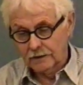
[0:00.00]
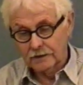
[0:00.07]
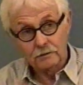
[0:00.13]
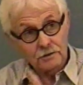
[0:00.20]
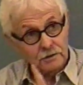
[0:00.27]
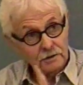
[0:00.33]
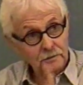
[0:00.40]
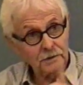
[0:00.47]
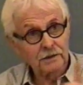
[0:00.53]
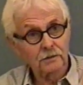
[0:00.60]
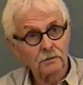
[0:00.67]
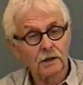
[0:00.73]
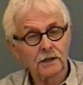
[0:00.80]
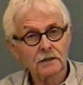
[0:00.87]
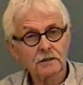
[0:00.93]
He was going to be
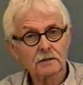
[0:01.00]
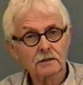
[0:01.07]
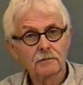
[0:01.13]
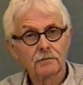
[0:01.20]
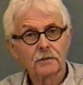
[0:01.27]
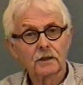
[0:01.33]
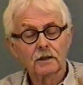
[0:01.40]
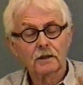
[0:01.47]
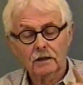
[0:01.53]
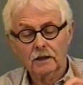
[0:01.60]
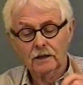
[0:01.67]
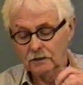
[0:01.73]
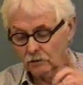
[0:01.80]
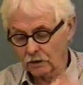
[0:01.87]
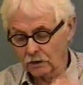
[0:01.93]
in a race,
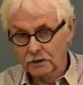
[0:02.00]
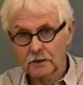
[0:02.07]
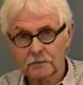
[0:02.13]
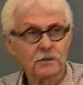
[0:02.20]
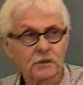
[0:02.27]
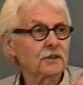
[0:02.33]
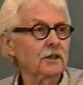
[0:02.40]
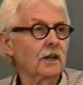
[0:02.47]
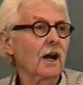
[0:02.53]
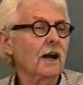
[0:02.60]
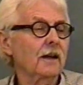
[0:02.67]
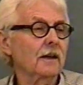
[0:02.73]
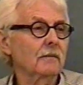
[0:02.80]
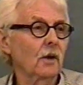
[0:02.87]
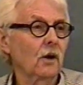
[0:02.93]
and he wanted him to
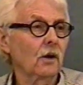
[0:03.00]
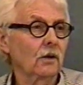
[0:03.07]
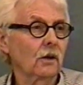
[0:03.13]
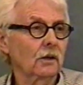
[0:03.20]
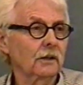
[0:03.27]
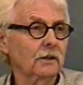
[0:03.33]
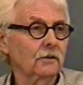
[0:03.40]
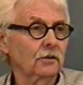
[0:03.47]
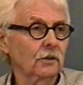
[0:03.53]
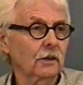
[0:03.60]
time how long it